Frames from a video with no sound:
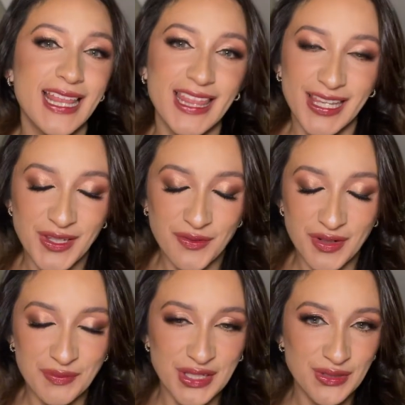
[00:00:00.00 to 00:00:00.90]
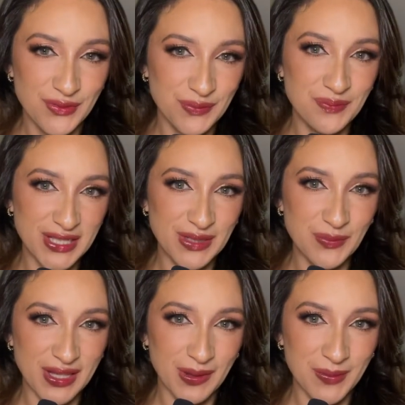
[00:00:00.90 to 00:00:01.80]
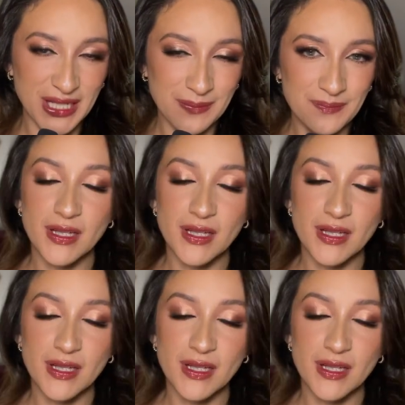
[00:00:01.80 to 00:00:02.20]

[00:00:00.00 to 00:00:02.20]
Thank you very much for meeting with me.